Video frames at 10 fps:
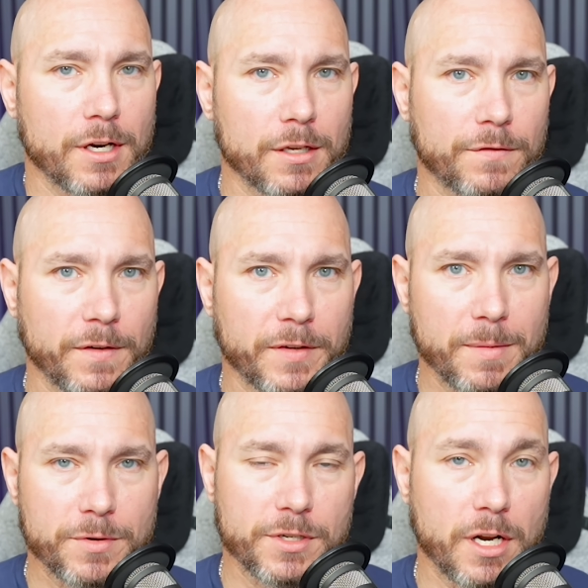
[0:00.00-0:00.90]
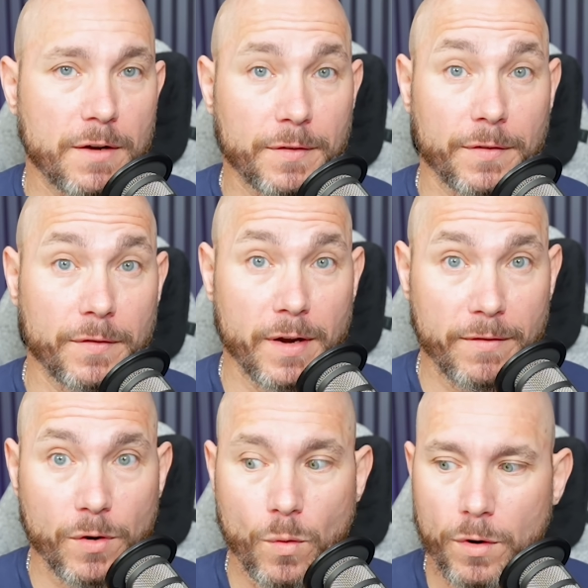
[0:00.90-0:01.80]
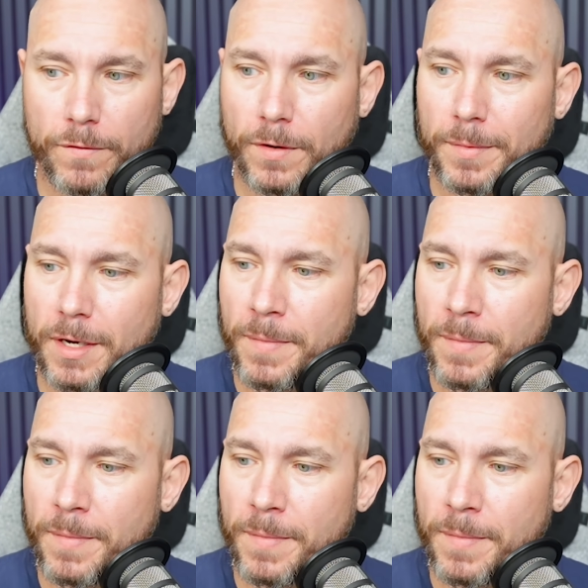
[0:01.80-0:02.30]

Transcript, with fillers: 15% off if you've never ordered from them.